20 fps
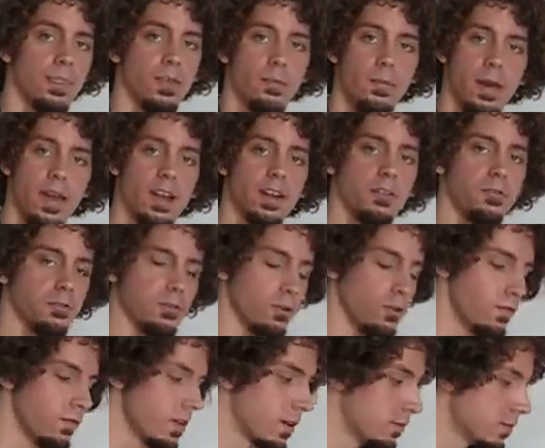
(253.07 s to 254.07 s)
main
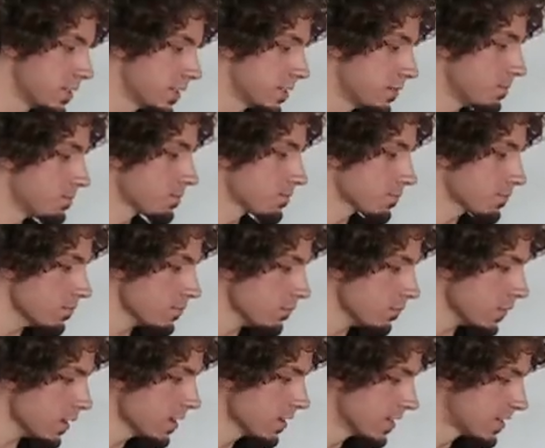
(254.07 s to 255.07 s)
groove comes in.
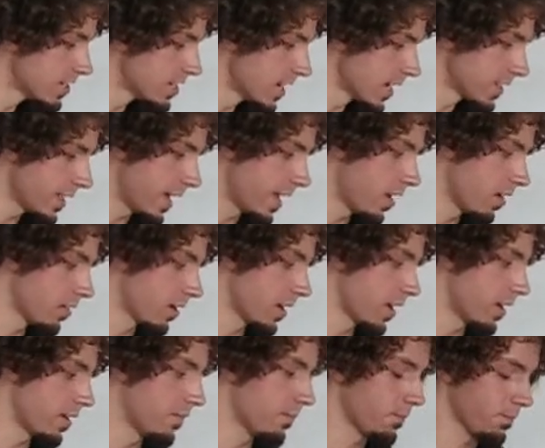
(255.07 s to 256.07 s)
Let's check that out
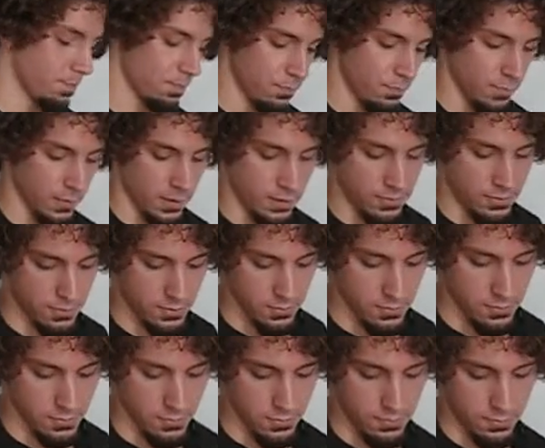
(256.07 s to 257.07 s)
again.
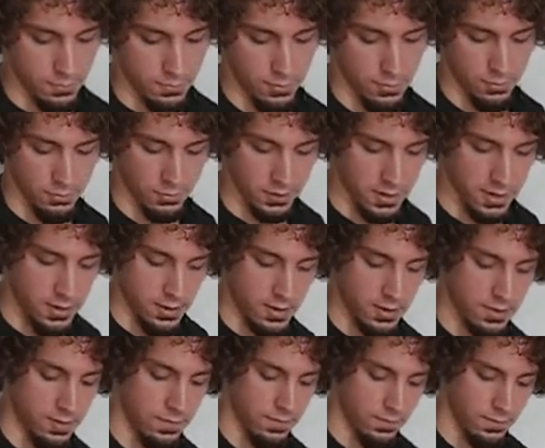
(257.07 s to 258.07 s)
2,
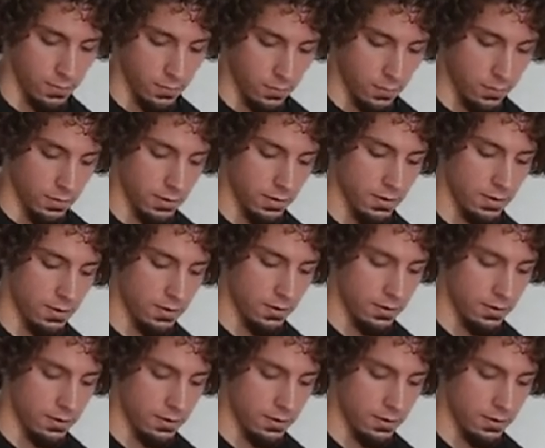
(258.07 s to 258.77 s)
3, 4.